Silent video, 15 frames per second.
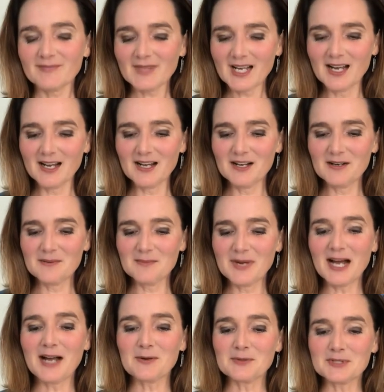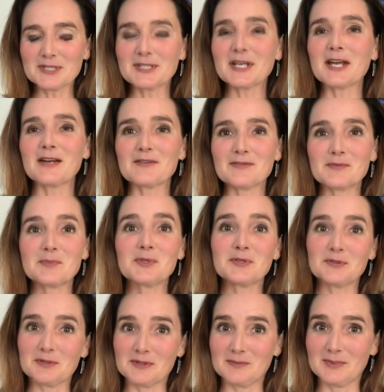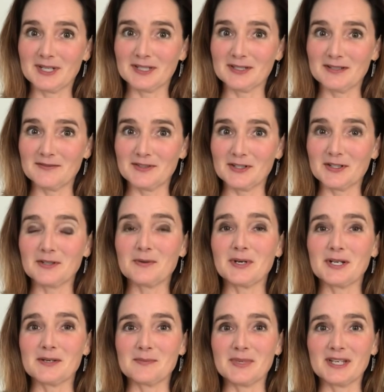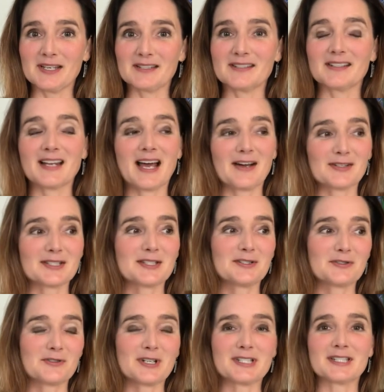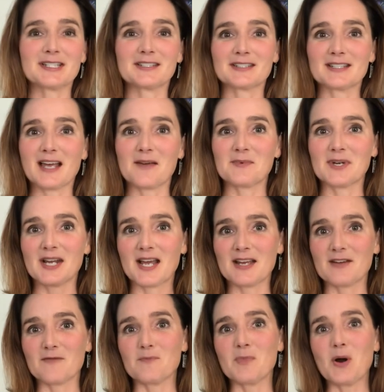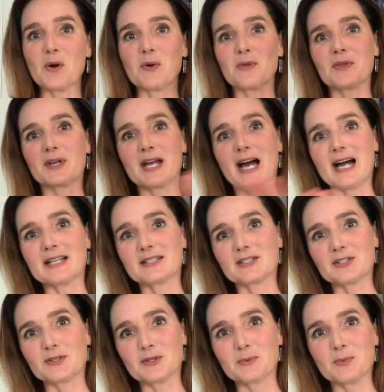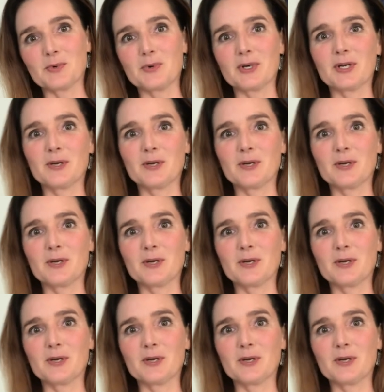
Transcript: Um, I would say I've abused my liver quite a bit. Now, it's interesting, Simon and I have both gotten to the point